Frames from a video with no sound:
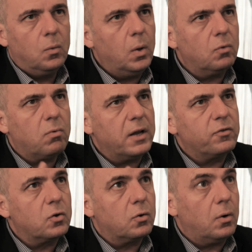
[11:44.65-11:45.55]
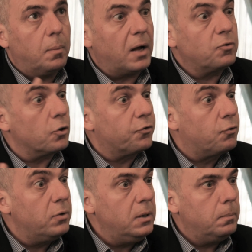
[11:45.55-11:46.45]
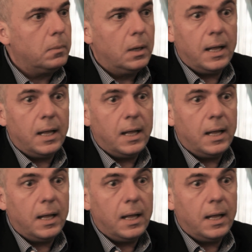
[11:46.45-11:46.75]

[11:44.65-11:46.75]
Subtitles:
well, write about your dream.